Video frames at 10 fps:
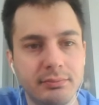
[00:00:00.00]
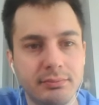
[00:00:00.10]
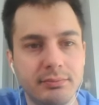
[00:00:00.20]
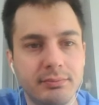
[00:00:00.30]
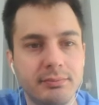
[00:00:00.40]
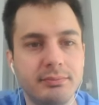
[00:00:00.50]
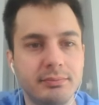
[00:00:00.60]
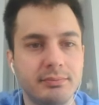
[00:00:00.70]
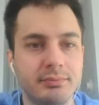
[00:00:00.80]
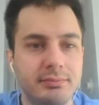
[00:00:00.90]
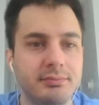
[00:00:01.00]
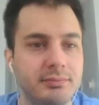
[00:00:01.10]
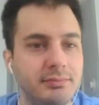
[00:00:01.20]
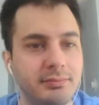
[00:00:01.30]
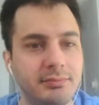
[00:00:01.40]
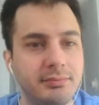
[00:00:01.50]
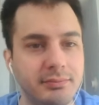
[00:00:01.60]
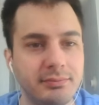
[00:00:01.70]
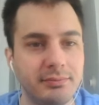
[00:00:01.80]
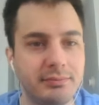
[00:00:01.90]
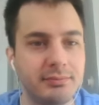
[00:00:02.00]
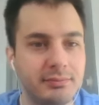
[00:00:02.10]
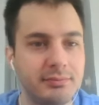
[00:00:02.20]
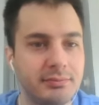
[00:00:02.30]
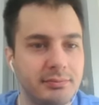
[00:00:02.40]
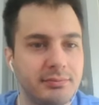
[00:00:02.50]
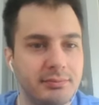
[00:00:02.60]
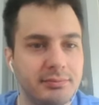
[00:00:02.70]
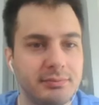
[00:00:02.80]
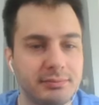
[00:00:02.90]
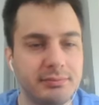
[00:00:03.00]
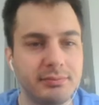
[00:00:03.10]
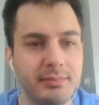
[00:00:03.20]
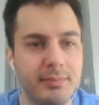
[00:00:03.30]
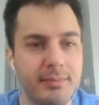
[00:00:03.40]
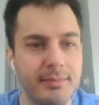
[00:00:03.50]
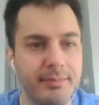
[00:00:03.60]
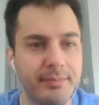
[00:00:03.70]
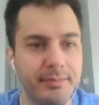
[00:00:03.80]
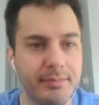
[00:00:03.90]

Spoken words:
The person shown says nothing.